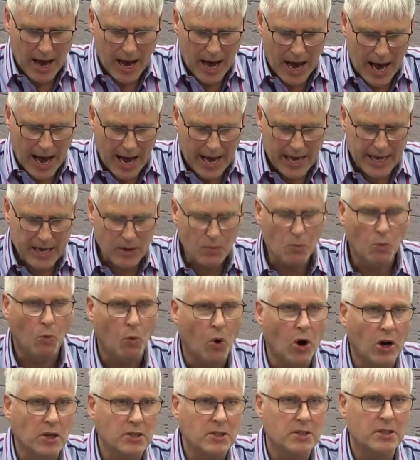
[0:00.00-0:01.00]
I
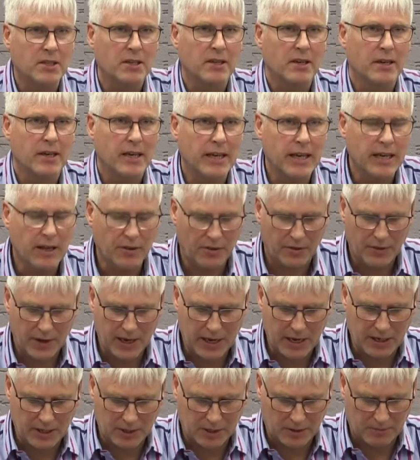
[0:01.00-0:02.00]
want
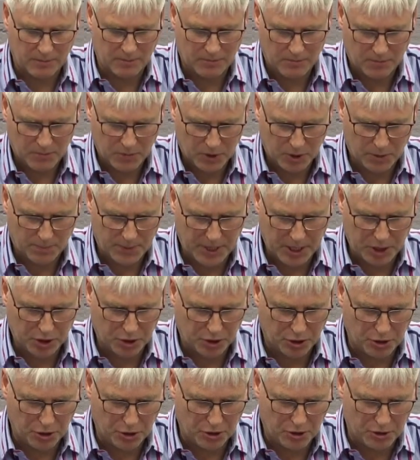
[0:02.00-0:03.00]
atheism to be
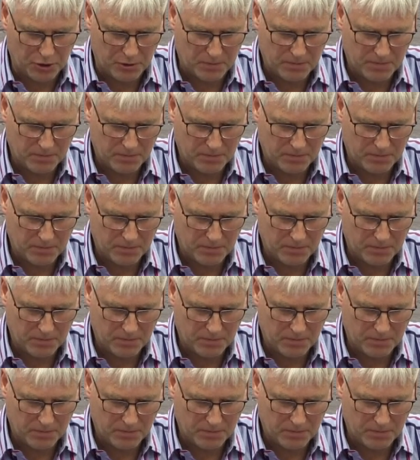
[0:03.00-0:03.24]
true.